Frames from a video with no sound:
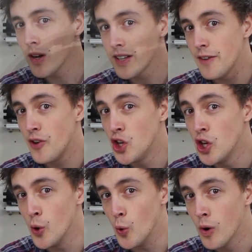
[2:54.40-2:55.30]
what if
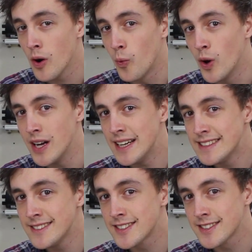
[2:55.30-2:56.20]
you were
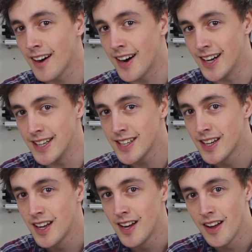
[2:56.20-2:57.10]
inside
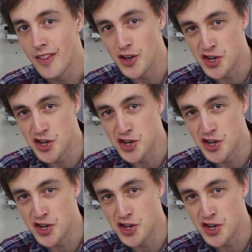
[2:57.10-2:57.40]
the